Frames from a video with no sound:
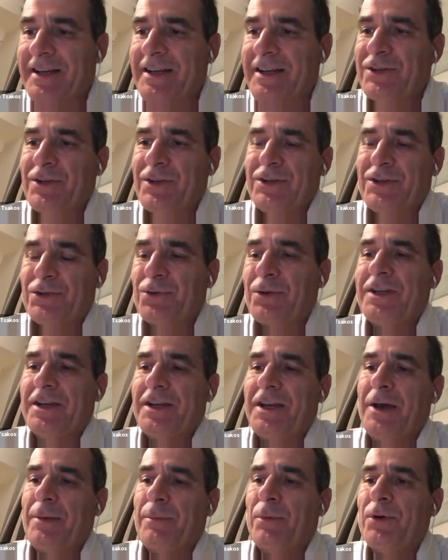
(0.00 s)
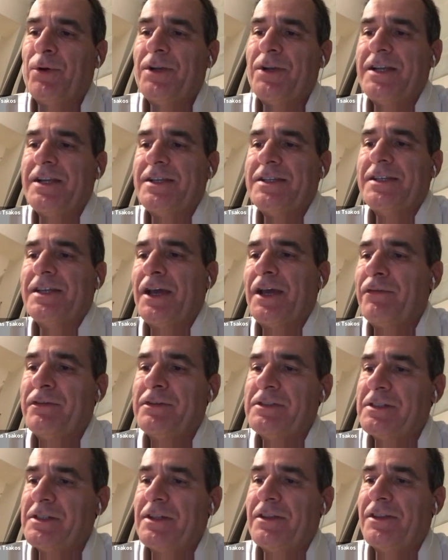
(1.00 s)
So is 29.8
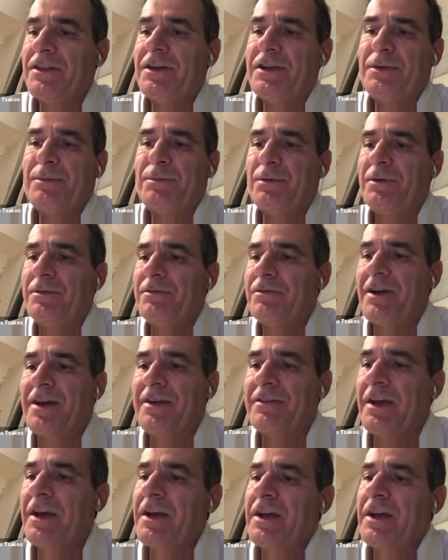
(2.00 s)
safer than 30.5?